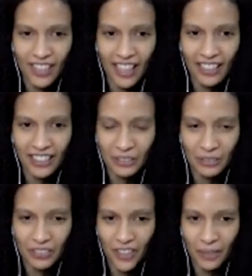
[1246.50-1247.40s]
I just
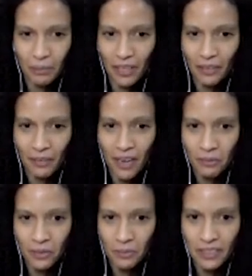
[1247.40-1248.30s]
sort of like play
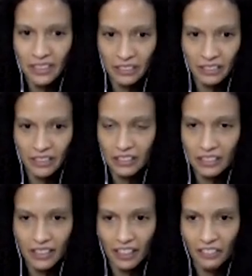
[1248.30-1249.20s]
around with material
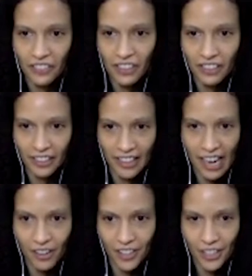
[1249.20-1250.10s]
and like figure it
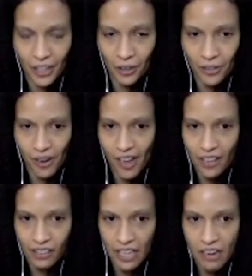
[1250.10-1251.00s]
out, you know,
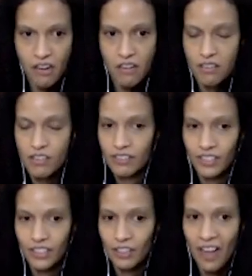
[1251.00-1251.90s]
trial and error,
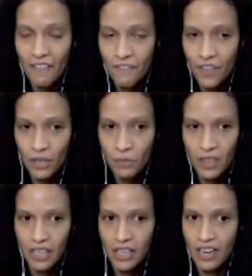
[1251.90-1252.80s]
you know, have fun
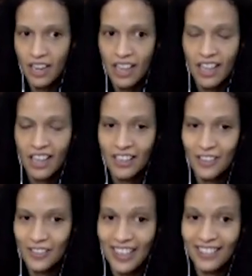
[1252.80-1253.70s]
with it. You
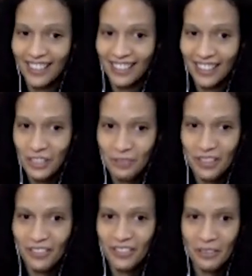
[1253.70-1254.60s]
know, again, like that's what
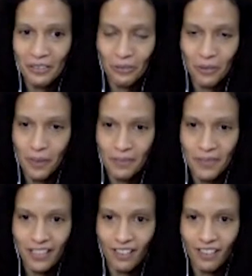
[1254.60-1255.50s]
I really enjoy about
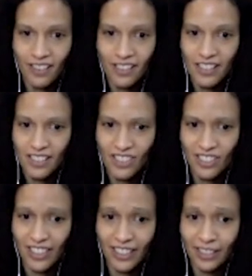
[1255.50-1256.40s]
being an artist, is just
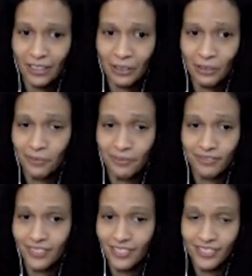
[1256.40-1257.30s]
like, you know,
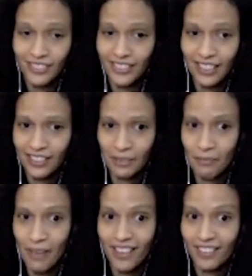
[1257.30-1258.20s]
getting to
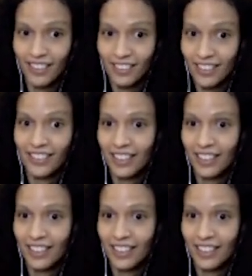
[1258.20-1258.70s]
make the thing